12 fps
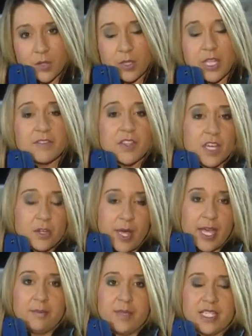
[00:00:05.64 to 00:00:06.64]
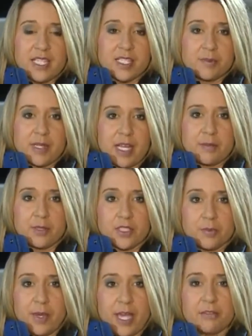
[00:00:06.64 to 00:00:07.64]
Well, even though Edmond has been
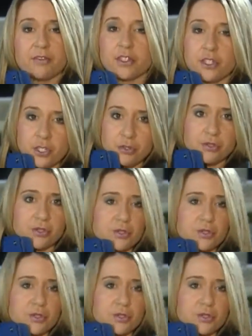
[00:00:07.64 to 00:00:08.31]
able to pay for new